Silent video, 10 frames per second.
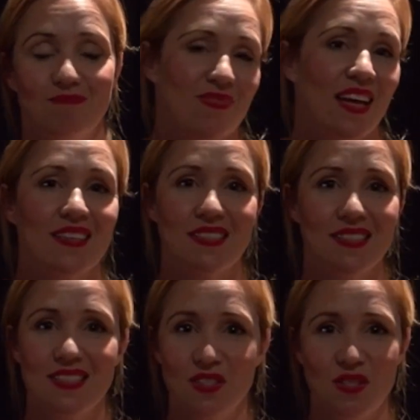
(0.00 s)
like a
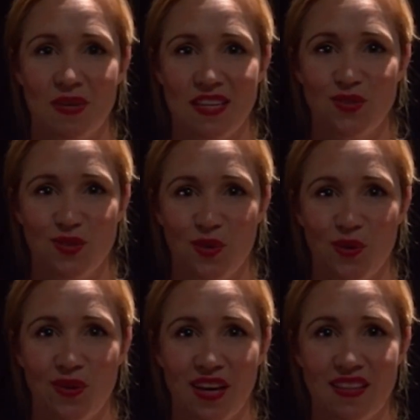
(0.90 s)
sister to me. So
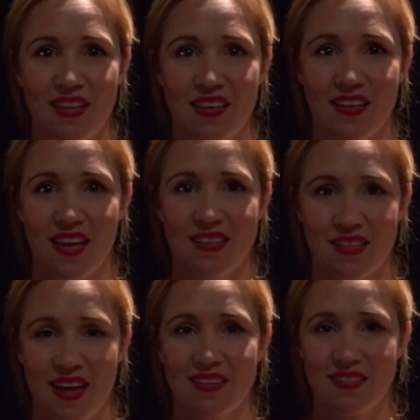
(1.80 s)
I think as
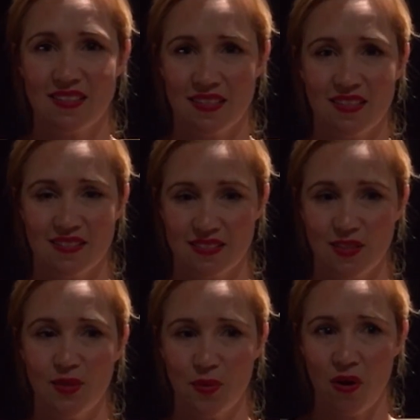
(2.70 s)
an actor,
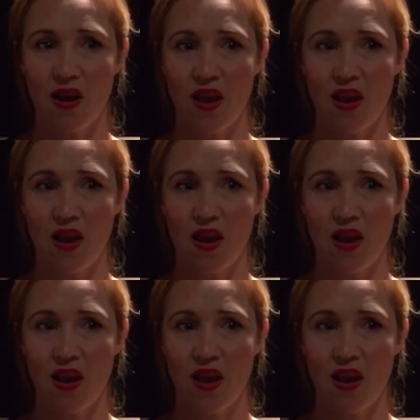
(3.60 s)
you are